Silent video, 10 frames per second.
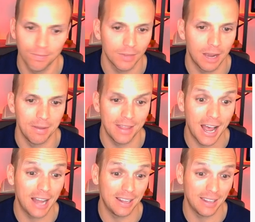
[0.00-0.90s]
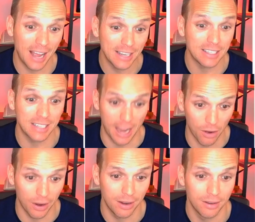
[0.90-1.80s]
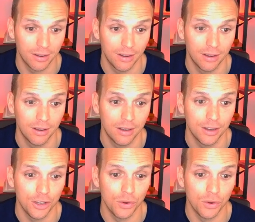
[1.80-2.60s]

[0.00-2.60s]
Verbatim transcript: I mean that that's scary. You